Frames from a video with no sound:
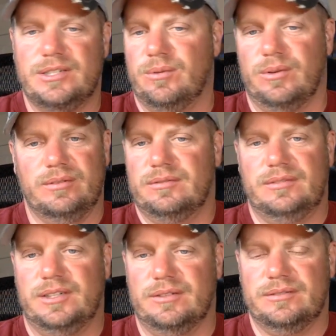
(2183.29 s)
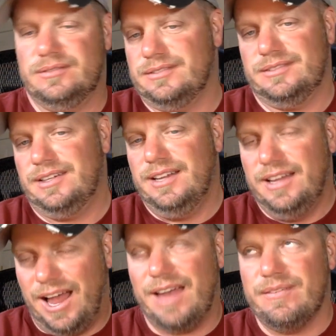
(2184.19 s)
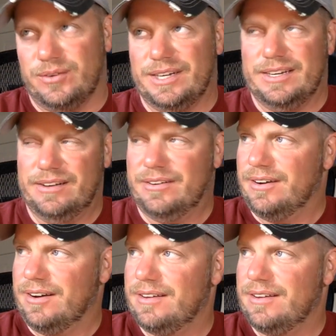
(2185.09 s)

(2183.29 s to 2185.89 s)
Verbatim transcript: She won't, you know, I haven't really needled her.